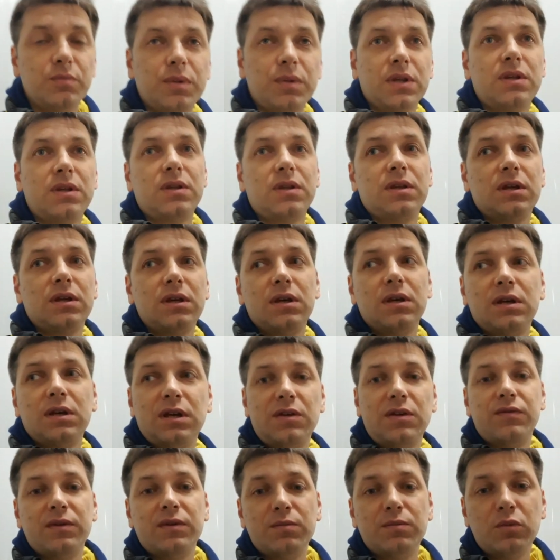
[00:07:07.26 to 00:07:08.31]
but uh,
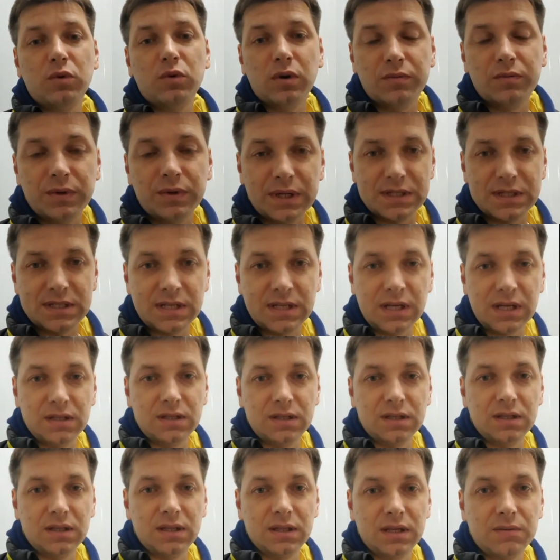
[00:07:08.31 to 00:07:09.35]
even more, we are
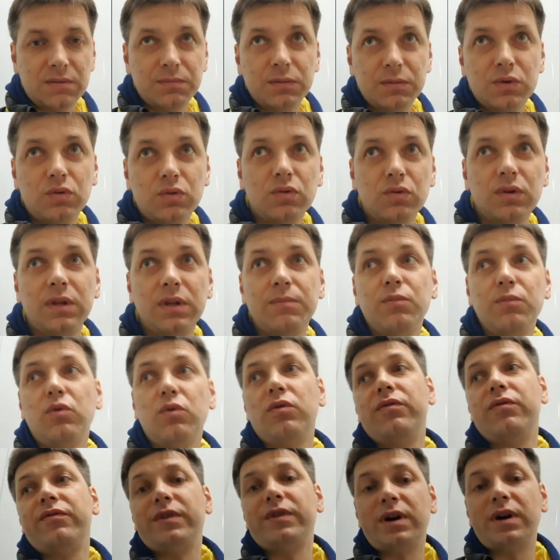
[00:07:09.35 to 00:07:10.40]
sending them to the more
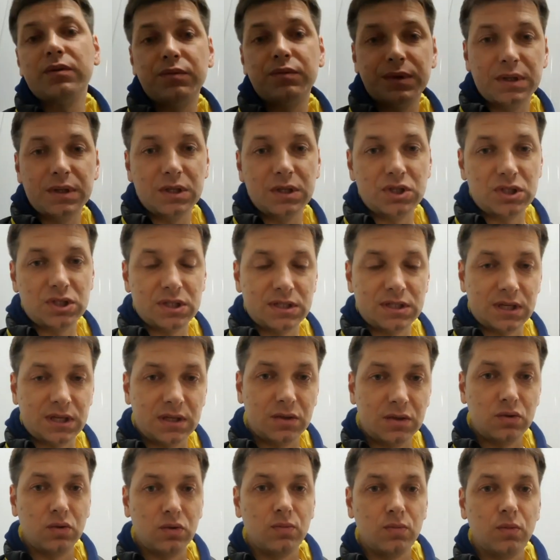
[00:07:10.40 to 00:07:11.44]
far villages
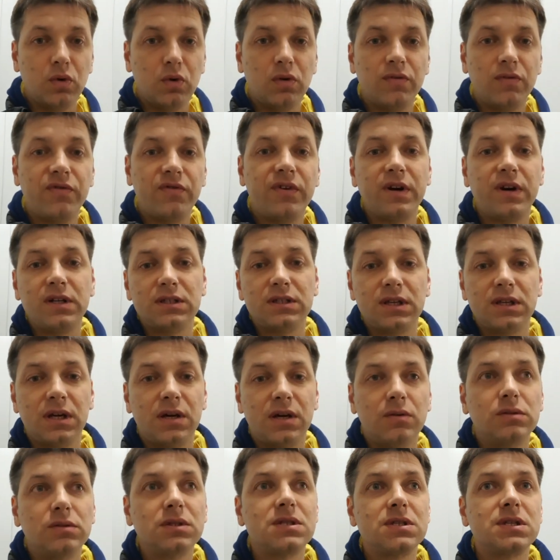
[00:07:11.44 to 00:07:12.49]
and to more far
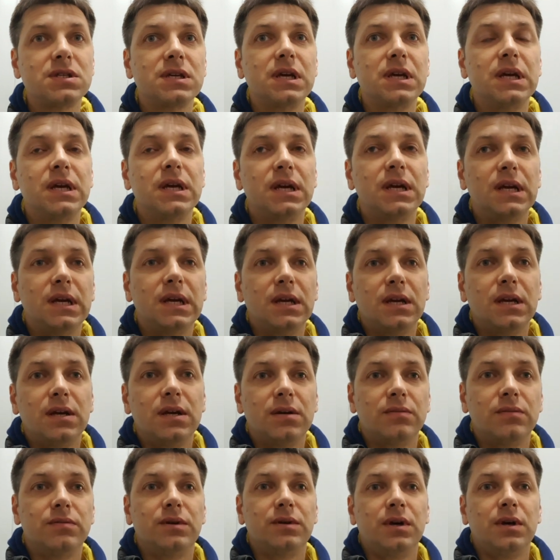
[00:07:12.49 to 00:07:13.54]
towns,
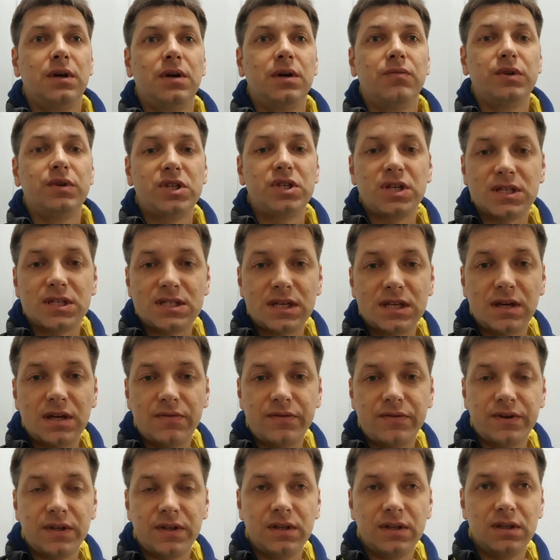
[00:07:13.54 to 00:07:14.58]
uh, which are
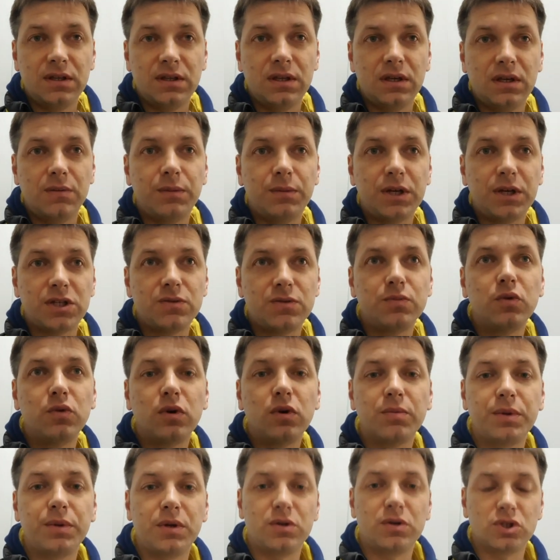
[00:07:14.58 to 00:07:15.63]
suffering uh, much more
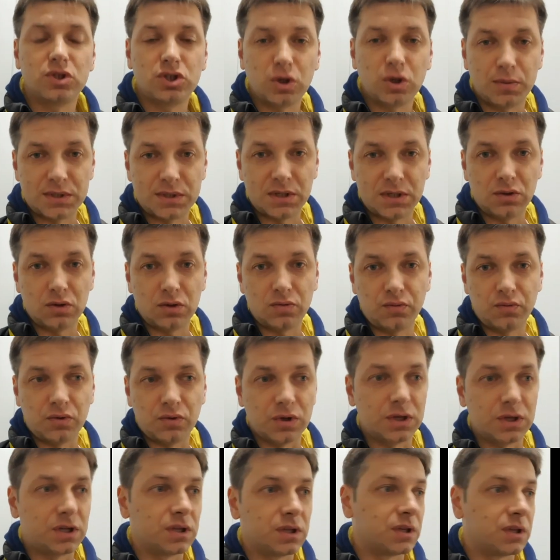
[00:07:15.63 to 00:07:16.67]
because shops are not
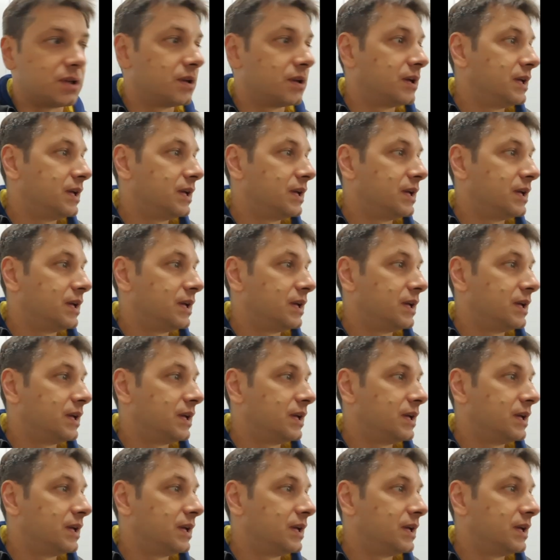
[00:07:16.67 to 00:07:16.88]
working.